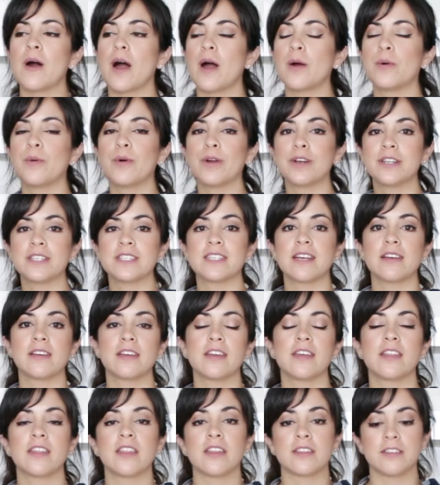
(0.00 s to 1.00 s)
I want to tell
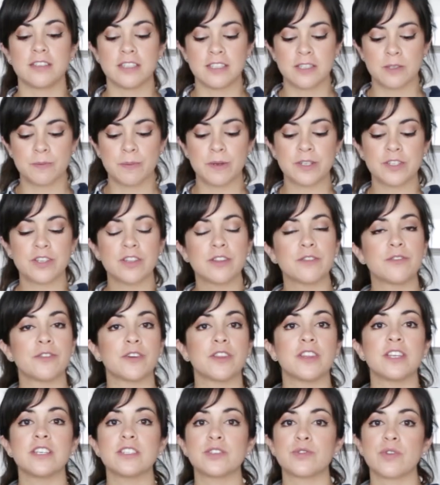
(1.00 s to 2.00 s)
you that especially
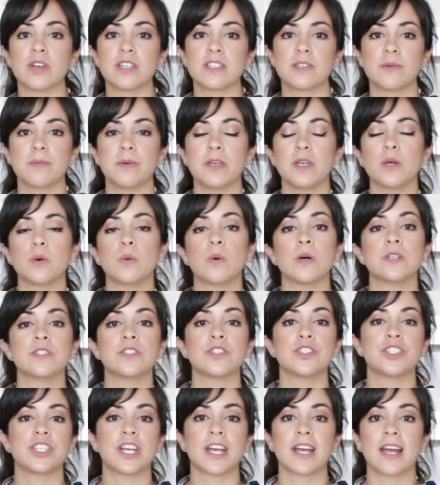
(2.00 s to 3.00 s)
for this recipe, you want
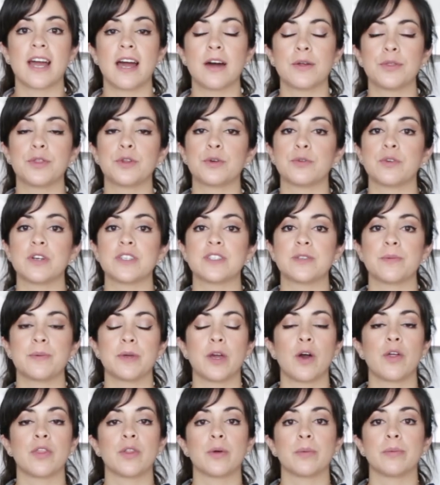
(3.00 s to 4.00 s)
to check out the
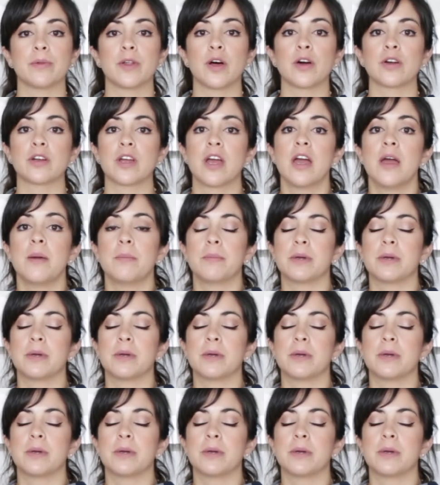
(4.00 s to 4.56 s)
recipe on the blog,